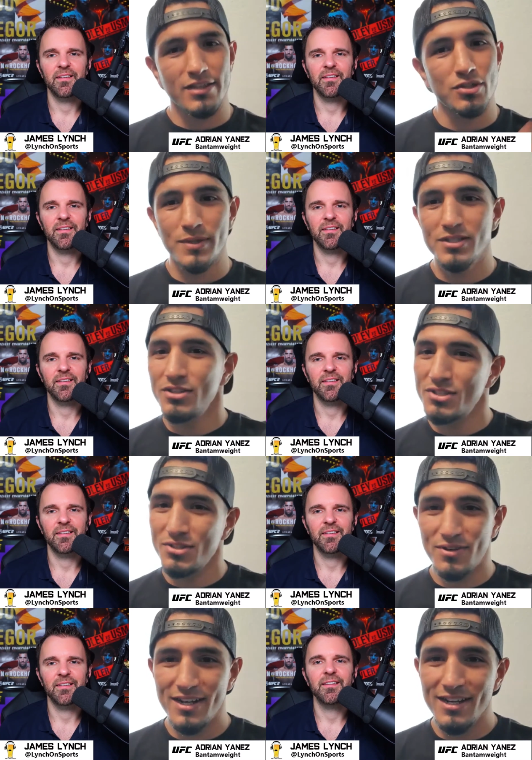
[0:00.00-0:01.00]
Speaker 1: the tweets on the
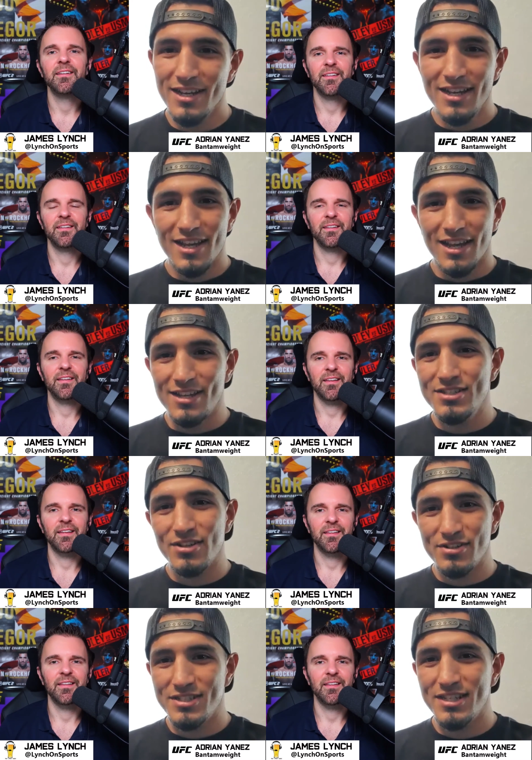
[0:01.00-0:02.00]
screen. And you
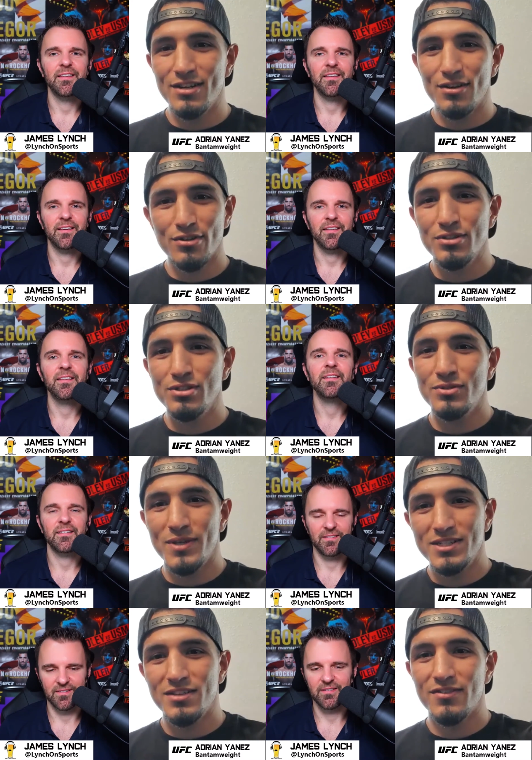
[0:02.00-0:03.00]
start seeing all those
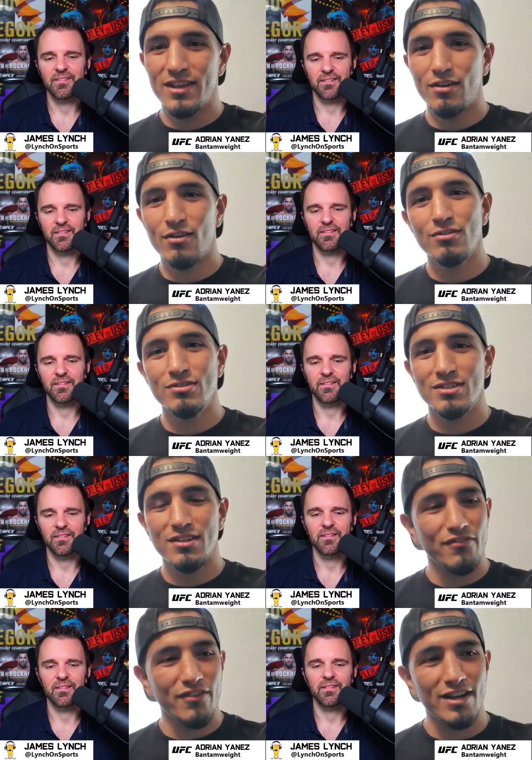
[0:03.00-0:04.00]
tweets of, like, all those other
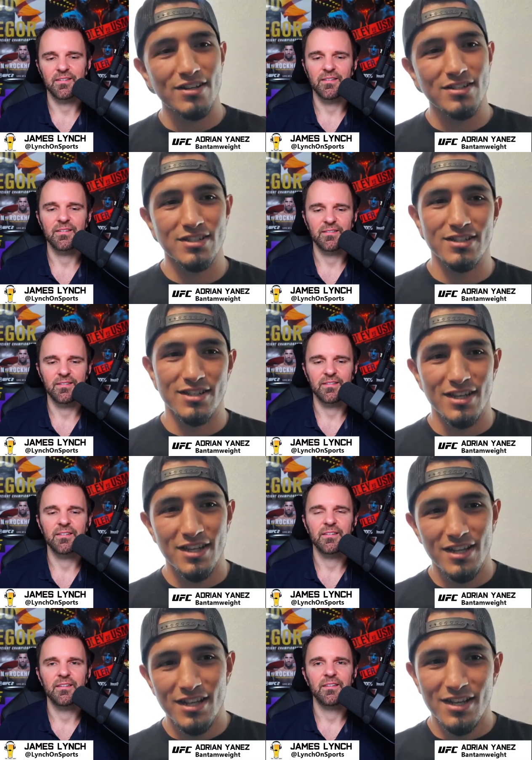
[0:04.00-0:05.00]
fighters,
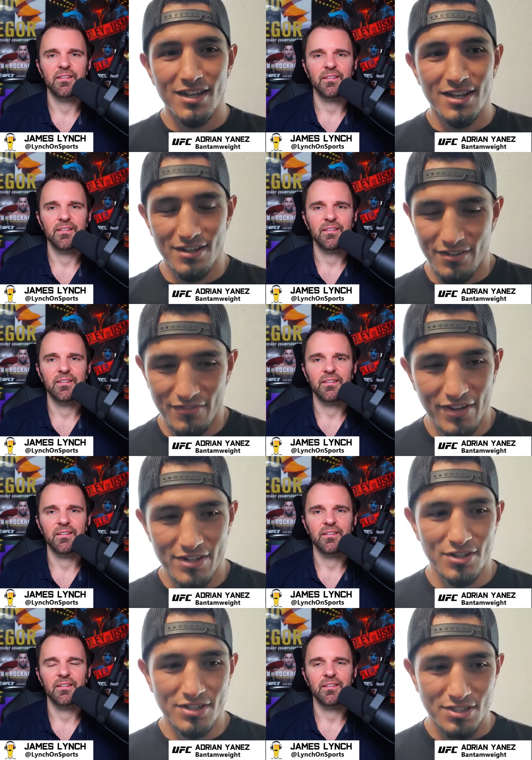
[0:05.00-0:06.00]

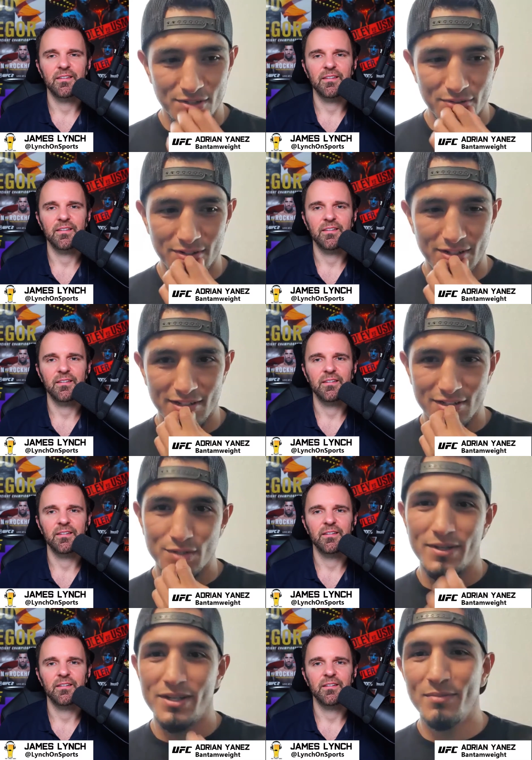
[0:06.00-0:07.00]
fighters starting to
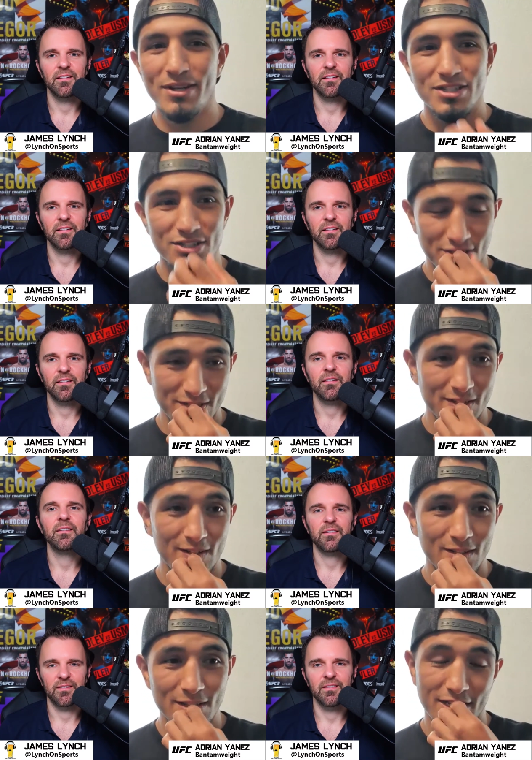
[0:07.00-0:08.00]
tweet about you. And you just start
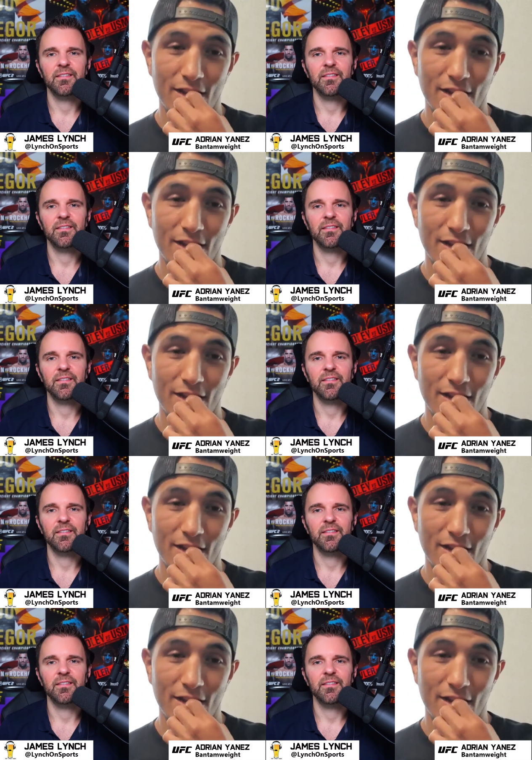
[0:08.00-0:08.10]
looking, it's